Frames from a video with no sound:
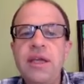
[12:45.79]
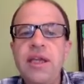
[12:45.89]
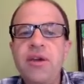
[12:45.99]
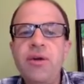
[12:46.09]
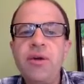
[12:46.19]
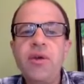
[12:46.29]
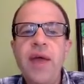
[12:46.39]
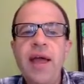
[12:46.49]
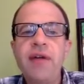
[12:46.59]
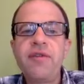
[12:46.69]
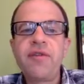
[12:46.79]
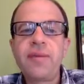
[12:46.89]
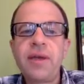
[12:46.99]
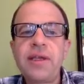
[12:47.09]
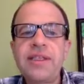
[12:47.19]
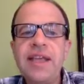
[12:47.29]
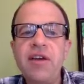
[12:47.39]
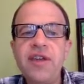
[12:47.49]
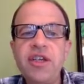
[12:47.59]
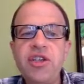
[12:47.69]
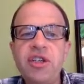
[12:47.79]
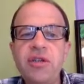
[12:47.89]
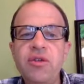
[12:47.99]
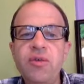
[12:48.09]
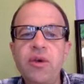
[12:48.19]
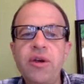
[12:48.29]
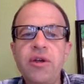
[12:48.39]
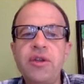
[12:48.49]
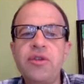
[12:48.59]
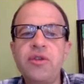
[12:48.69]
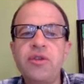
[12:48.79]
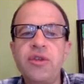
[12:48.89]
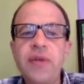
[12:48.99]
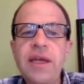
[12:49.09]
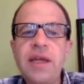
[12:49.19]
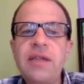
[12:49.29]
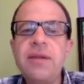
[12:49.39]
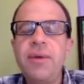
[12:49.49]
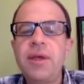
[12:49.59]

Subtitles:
Here you have salvation, the word soterian,